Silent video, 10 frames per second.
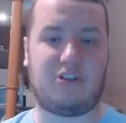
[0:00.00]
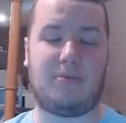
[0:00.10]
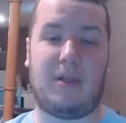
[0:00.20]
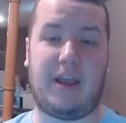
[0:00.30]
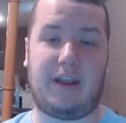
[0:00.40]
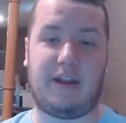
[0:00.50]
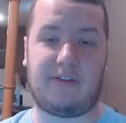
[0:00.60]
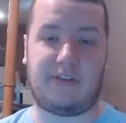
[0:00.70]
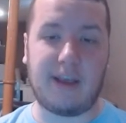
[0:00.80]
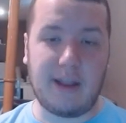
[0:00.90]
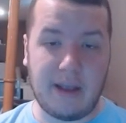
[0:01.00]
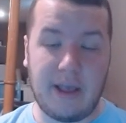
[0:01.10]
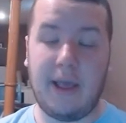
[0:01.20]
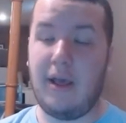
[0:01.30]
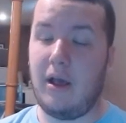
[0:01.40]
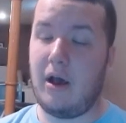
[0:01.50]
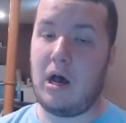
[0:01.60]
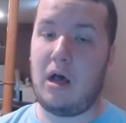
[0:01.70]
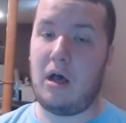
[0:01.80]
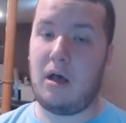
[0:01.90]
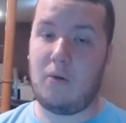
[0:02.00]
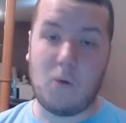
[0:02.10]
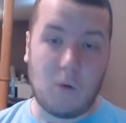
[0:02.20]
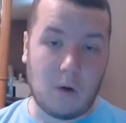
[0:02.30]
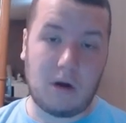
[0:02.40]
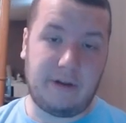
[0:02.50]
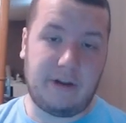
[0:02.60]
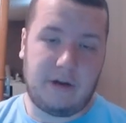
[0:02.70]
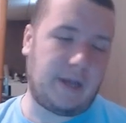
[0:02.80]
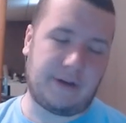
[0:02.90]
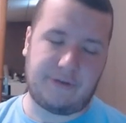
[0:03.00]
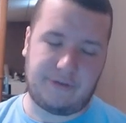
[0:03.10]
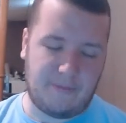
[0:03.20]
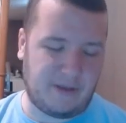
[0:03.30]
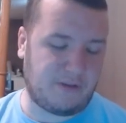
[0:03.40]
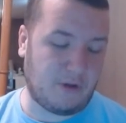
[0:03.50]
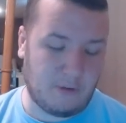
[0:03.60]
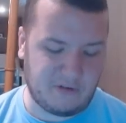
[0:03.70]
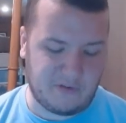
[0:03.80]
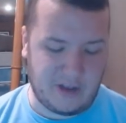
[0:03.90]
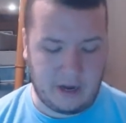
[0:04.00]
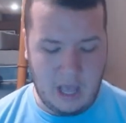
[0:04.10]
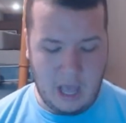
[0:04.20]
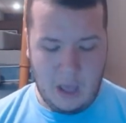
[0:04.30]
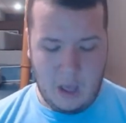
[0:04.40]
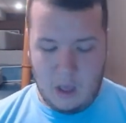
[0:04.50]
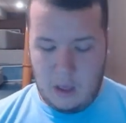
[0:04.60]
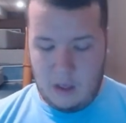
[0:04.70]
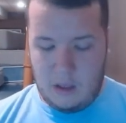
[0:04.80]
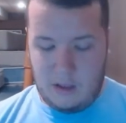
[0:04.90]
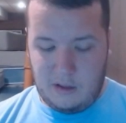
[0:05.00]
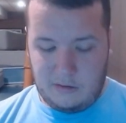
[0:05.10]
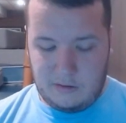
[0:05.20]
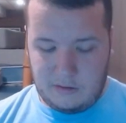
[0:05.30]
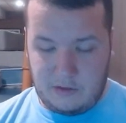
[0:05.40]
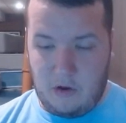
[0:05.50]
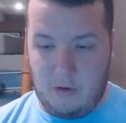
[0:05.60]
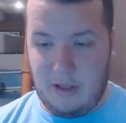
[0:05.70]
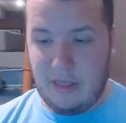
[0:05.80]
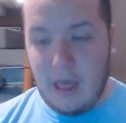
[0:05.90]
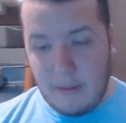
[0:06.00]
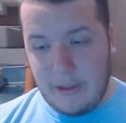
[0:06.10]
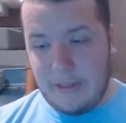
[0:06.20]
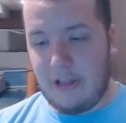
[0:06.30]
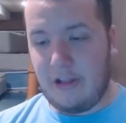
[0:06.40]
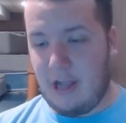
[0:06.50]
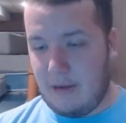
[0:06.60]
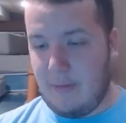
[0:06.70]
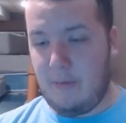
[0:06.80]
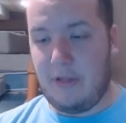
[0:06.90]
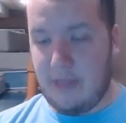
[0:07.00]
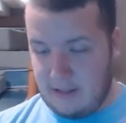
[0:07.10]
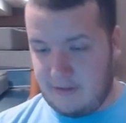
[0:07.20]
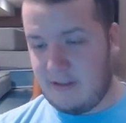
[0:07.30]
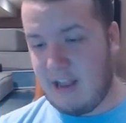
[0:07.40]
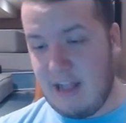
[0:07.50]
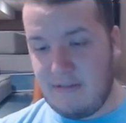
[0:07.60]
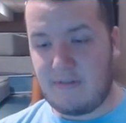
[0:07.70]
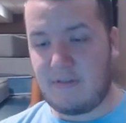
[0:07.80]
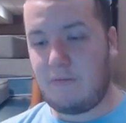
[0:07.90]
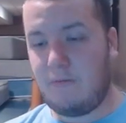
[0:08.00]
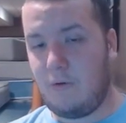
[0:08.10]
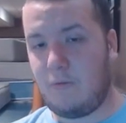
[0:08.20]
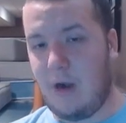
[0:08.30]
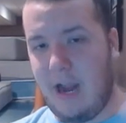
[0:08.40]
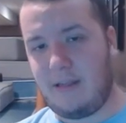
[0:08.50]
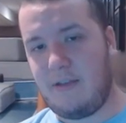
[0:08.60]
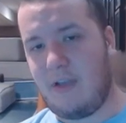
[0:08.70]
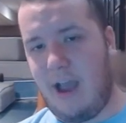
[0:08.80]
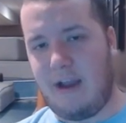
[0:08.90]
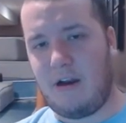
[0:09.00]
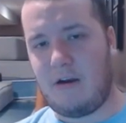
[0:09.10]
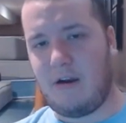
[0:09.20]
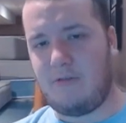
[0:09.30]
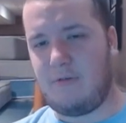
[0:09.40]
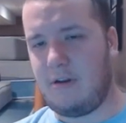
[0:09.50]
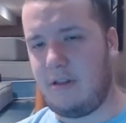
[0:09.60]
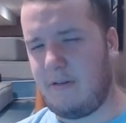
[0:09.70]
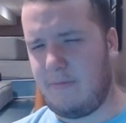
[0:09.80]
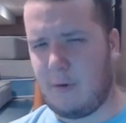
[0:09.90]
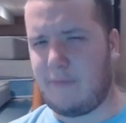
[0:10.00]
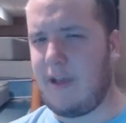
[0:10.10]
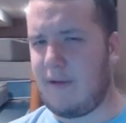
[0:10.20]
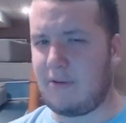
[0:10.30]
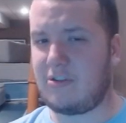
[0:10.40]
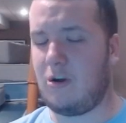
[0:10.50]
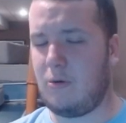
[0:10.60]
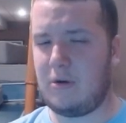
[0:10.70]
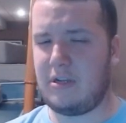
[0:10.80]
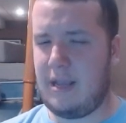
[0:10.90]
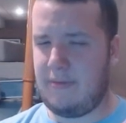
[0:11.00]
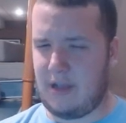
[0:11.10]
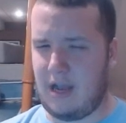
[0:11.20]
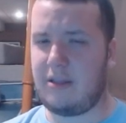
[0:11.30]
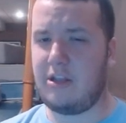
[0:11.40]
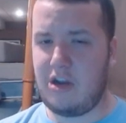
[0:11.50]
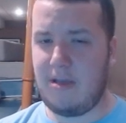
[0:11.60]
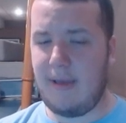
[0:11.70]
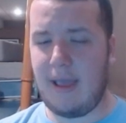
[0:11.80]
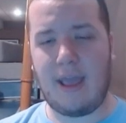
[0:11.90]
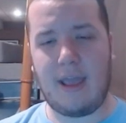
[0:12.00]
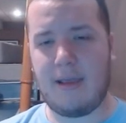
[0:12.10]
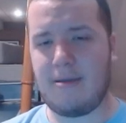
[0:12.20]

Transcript: playing it as a kid, or again, just a big Star Wars fan. So and then a lot of people in that sense will rank this higher as one of their more favorite Star Wars games on the GBA.